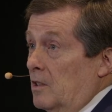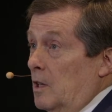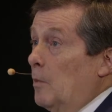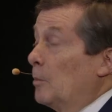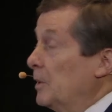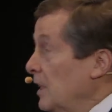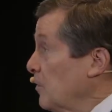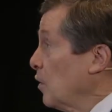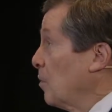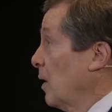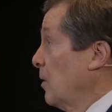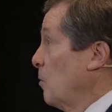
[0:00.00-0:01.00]
I'm a
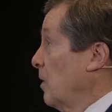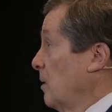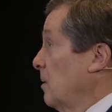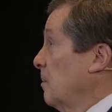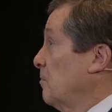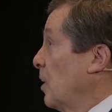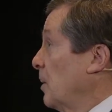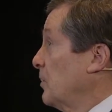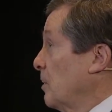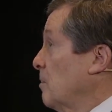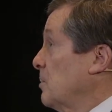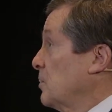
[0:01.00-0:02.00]
believer, by the way, that
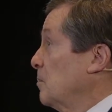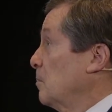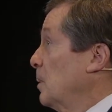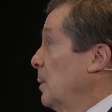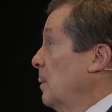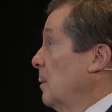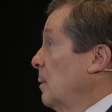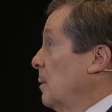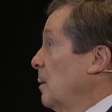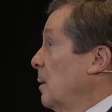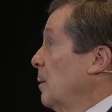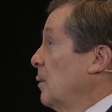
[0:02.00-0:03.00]
volunteerism,
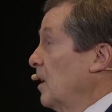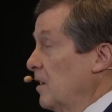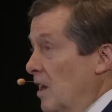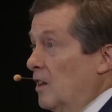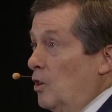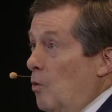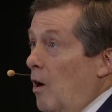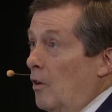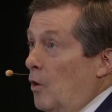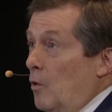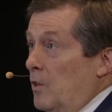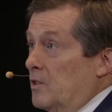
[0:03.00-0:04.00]
and you
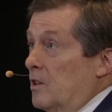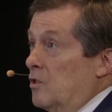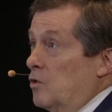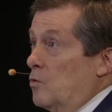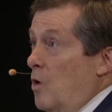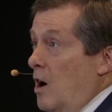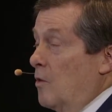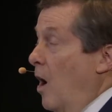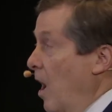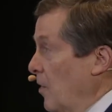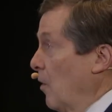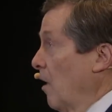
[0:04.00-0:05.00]
all know this because you
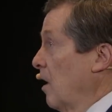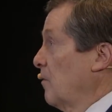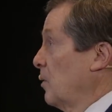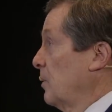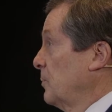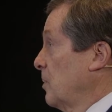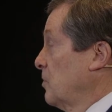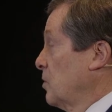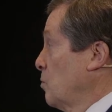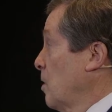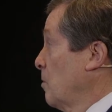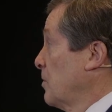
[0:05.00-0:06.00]
either are volunteers
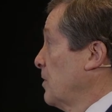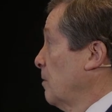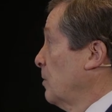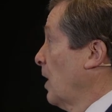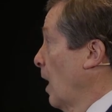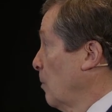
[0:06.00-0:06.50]
or work with them, it